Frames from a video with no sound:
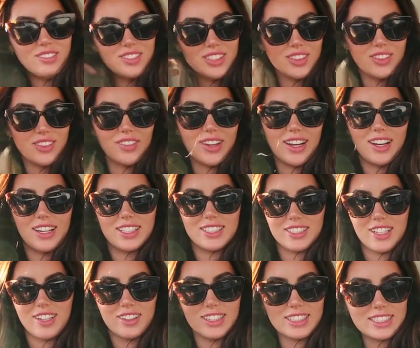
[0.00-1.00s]
Should we make like
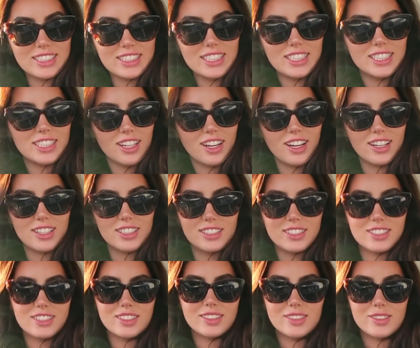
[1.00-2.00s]
slogan t-shirts? I, I, did
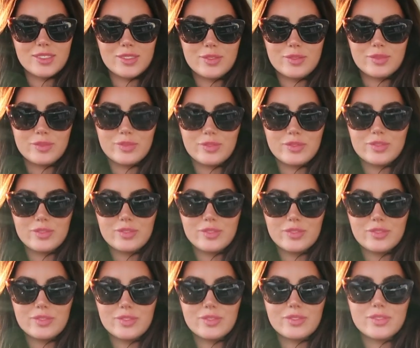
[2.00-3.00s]
this with Millie the, the
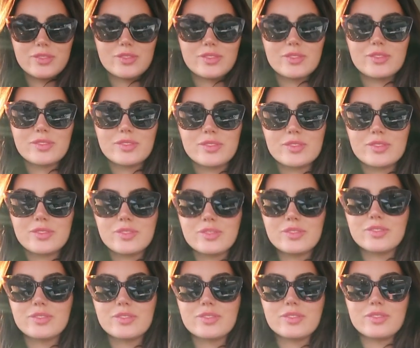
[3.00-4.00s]
other more on holiday. We used
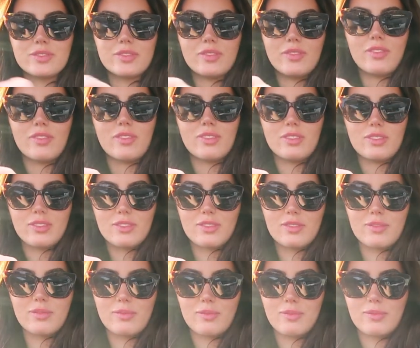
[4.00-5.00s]
to say like, you're
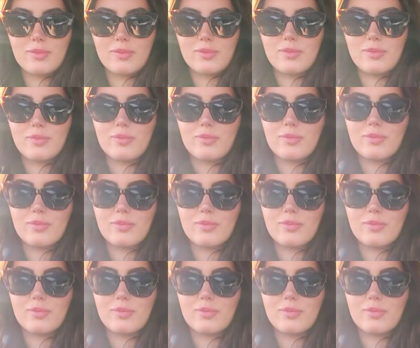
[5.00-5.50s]
my blood to